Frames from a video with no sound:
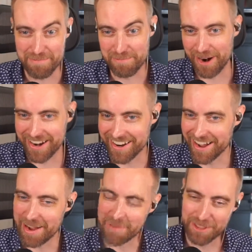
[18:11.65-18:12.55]
Brendan,
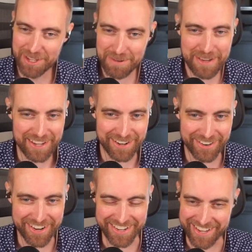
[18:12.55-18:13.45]
I'm a little bit
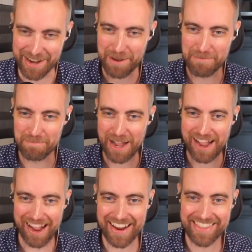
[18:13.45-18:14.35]
curious, like
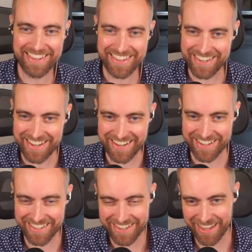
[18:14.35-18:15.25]
behind the
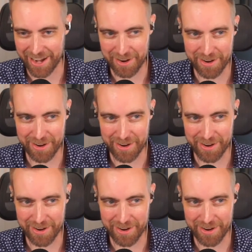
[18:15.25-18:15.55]
scenes, like,